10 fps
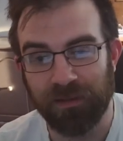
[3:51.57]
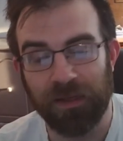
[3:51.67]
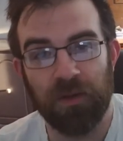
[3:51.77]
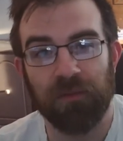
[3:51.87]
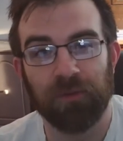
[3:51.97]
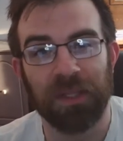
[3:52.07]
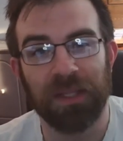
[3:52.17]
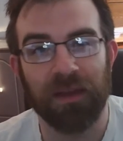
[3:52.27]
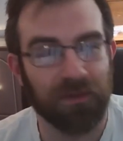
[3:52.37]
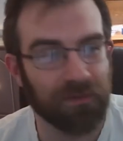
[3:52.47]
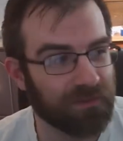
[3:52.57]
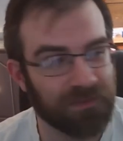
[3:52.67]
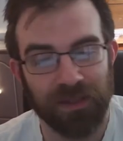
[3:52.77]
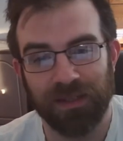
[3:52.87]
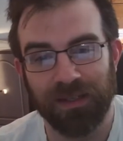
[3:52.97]
It never really
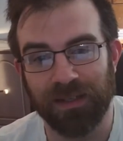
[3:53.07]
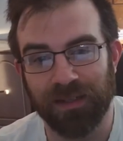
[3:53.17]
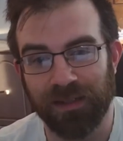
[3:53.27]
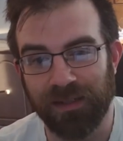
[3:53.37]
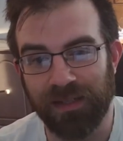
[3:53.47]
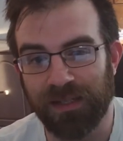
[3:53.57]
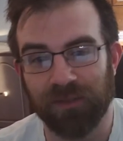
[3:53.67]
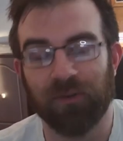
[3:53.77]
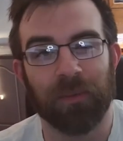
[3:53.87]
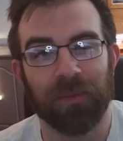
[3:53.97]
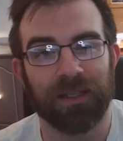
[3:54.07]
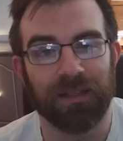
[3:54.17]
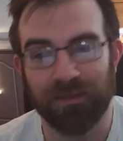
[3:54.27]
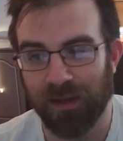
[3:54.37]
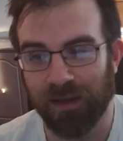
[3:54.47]
felt like a need to
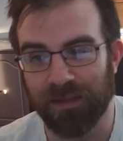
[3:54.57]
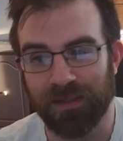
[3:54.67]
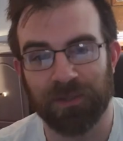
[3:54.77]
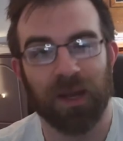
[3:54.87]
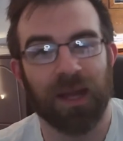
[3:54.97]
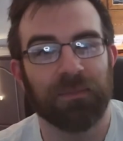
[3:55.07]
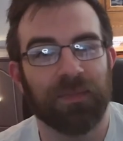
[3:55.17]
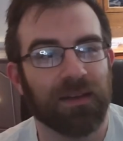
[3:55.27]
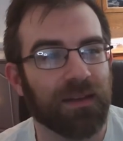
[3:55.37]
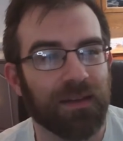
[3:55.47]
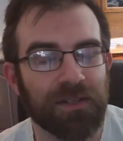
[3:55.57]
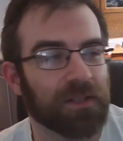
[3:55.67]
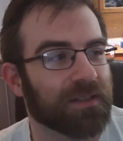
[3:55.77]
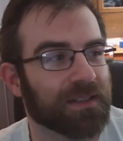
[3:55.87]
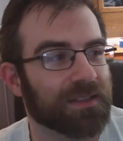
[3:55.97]
formally describe the
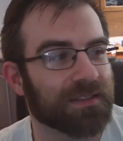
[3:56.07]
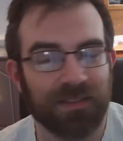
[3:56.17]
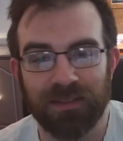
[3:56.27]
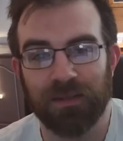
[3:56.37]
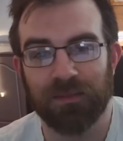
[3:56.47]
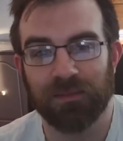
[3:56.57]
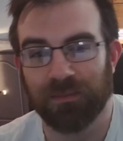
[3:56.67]
condition because it